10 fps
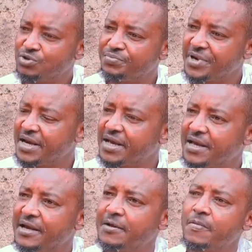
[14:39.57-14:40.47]

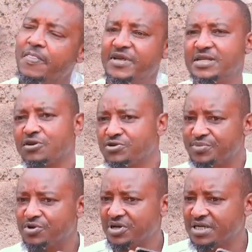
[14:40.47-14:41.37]
tumpeleke, there's an
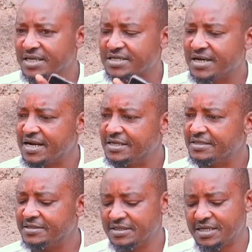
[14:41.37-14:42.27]
hospital in Kasarani,
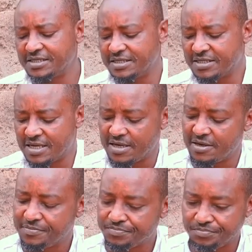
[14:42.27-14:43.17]

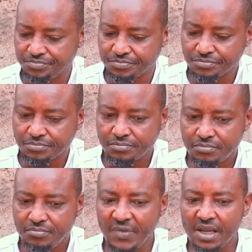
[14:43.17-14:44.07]
inajita
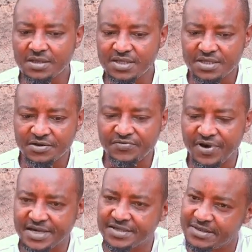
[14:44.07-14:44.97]
St.
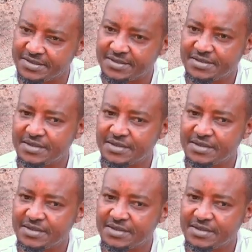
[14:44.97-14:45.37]
Francis.